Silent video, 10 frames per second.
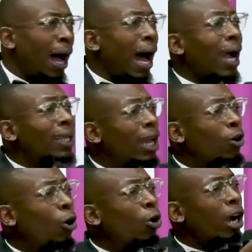
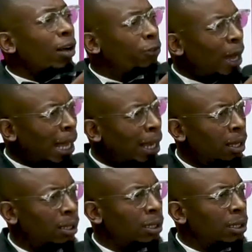Ageko Ongaval.
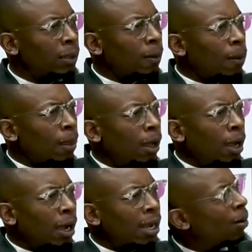
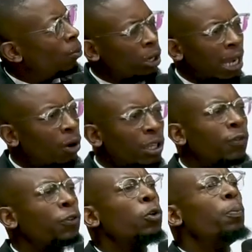Come on now.
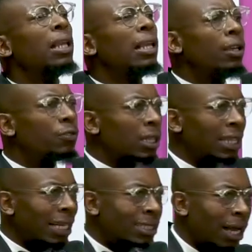If you believed
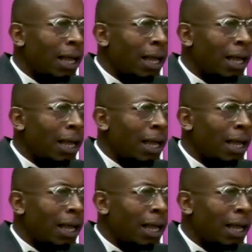that,